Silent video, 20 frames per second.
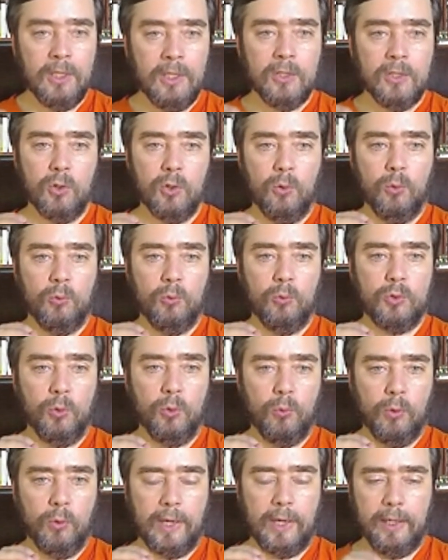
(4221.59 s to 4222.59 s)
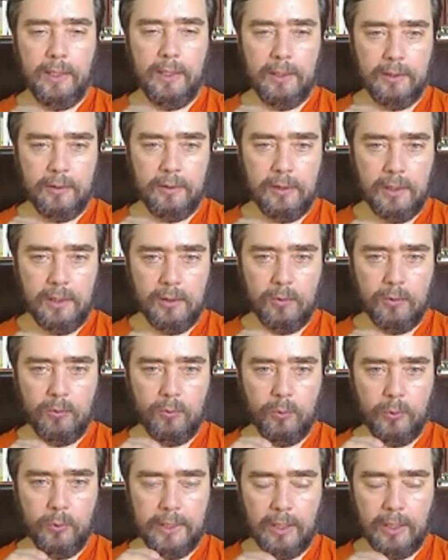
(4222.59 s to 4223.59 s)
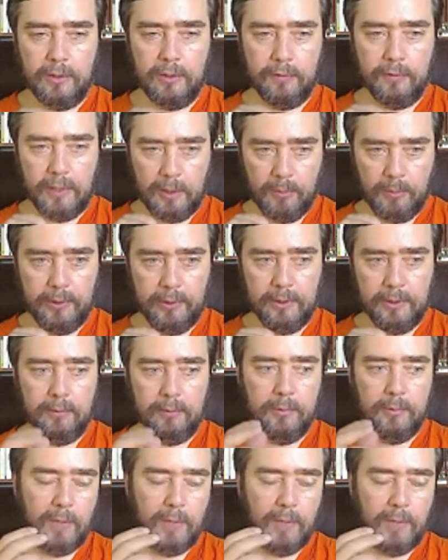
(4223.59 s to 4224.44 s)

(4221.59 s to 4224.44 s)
So what I think we are developing